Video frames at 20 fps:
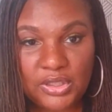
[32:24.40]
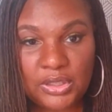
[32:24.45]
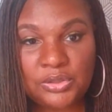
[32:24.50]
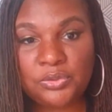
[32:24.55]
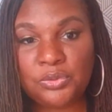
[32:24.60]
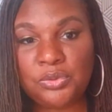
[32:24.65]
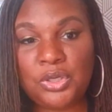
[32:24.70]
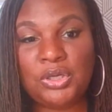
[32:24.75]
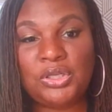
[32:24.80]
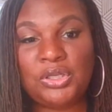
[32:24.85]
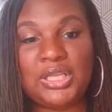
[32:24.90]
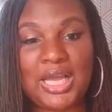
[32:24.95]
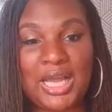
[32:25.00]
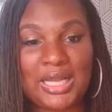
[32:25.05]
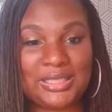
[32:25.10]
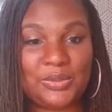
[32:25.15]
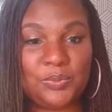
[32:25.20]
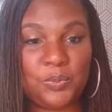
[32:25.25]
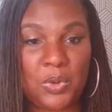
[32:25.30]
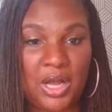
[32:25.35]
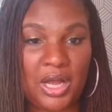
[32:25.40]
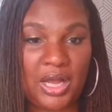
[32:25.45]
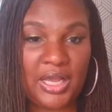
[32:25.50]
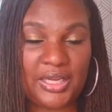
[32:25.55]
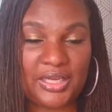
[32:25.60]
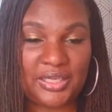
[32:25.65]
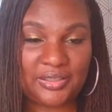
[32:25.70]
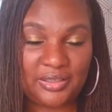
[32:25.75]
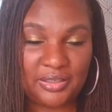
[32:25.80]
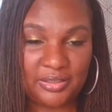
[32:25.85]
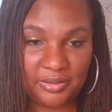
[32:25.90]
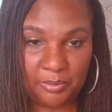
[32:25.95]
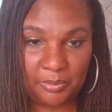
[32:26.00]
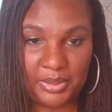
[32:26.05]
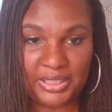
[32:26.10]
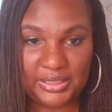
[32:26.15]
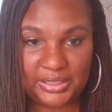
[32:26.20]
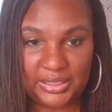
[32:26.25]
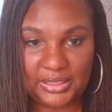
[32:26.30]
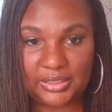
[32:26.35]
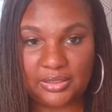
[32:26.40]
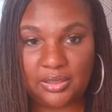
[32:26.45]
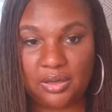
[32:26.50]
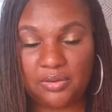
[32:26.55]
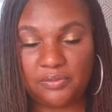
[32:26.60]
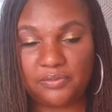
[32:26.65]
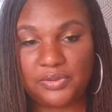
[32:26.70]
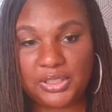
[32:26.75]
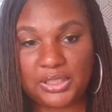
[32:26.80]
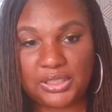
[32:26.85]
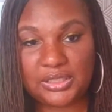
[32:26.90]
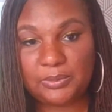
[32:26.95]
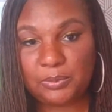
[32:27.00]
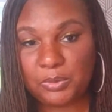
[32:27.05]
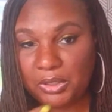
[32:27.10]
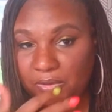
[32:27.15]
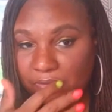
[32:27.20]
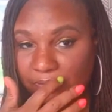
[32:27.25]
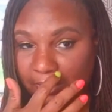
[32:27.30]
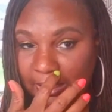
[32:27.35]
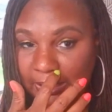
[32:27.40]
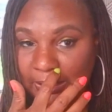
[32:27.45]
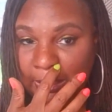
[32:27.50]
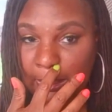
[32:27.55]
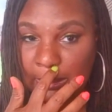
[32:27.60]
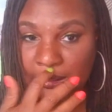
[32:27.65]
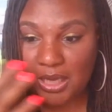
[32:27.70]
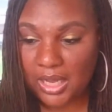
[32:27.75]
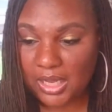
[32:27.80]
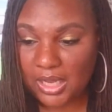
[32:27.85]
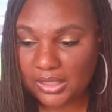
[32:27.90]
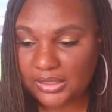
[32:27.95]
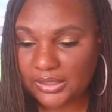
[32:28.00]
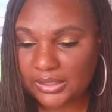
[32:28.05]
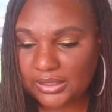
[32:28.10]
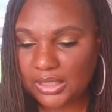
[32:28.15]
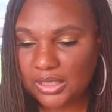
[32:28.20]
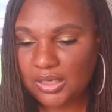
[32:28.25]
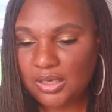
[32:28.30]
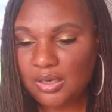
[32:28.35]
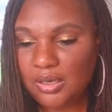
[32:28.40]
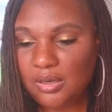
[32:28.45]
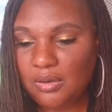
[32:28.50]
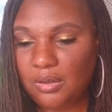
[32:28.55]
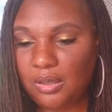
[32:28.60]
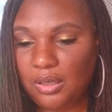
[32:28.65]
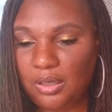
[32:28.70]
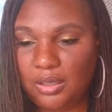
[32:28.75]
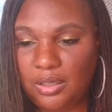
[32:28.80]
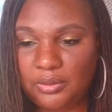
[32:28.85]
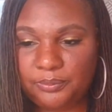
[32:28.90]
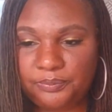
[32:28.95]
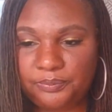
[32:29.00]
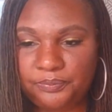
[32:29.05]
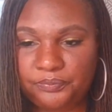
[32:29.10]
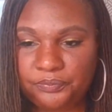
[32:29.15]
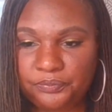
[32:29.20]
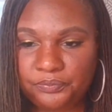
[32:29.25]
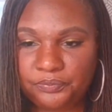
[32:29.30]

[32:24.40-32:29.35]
So that's why the basis of this. But correcting locks can